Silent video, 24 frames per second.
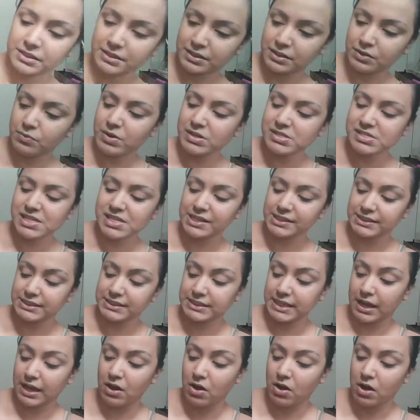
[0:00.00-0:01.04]
The ones that
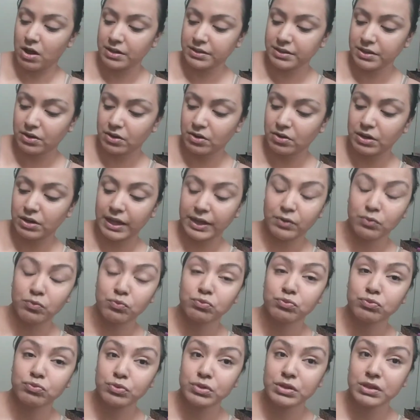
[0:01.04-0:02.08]
stay on that are like
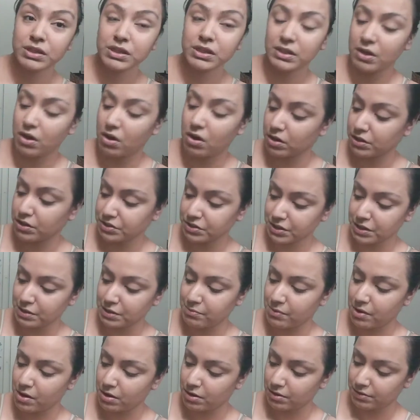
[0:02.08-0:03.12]
really hard to come
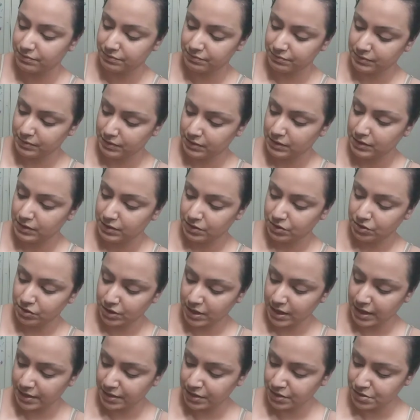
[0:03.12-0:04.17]
off. You
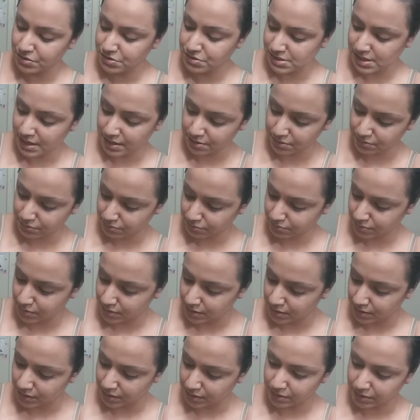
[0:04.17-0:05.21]
got to use like a,
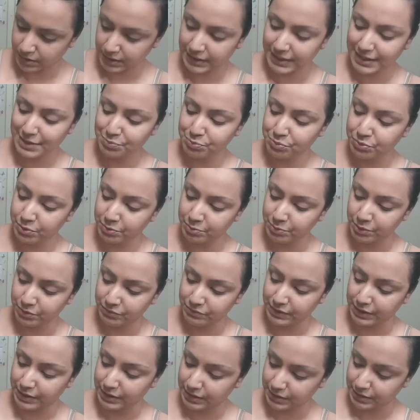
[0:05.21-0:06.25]
a lip
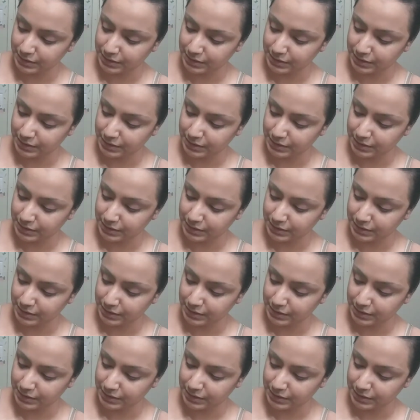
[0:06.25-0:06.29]
remover.